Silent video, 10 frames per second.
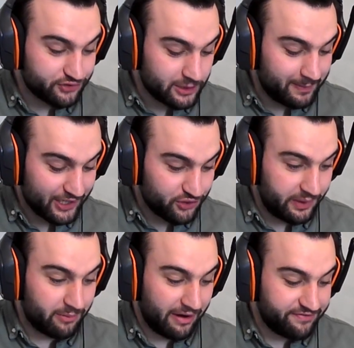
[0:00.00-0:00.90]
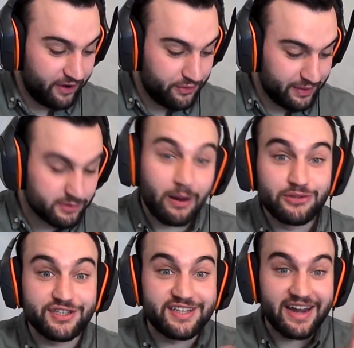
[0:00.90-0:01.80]
extra special one on my phone that was
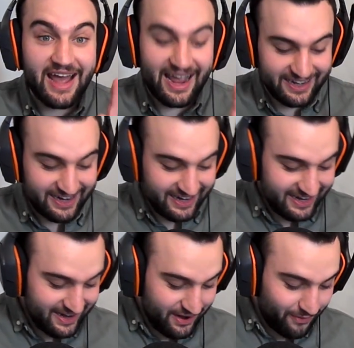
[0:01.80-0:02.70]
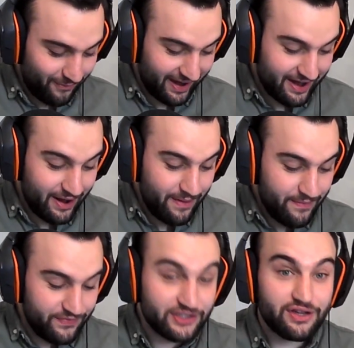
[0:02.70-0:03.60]
posted today. Right?
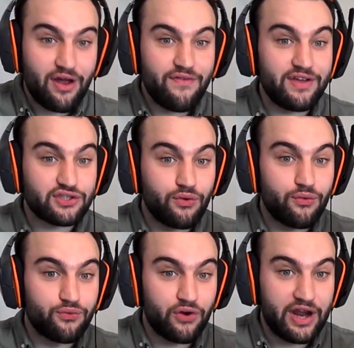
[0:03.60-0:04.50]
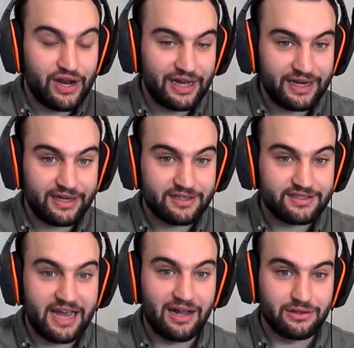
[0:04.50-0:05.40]
Exciting. This really
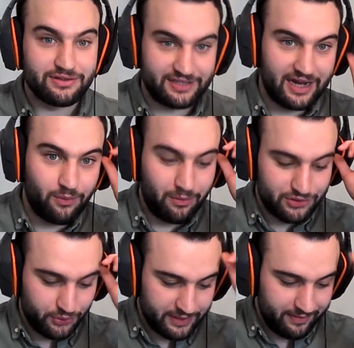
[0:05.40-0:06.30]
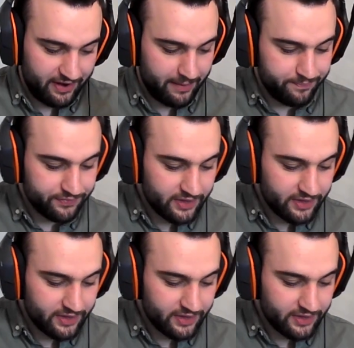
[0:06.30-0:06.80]
sells like what we're talking about here.